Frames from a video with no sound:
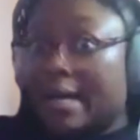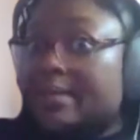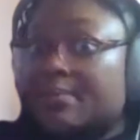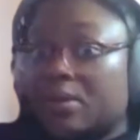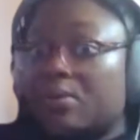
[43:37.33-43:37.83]

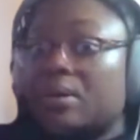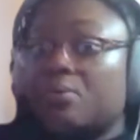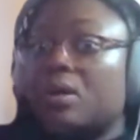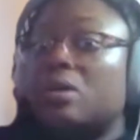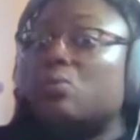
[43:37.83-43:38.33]
has been
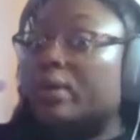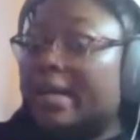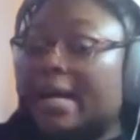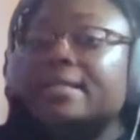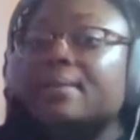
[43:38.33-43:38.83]
going well,
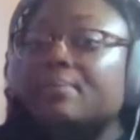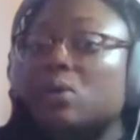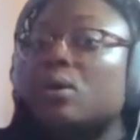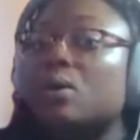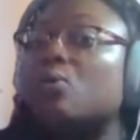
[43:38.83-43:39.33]
what hasn't
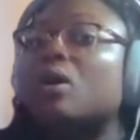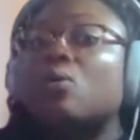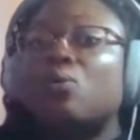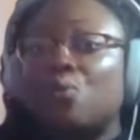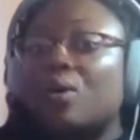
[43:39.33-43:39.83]
been going well,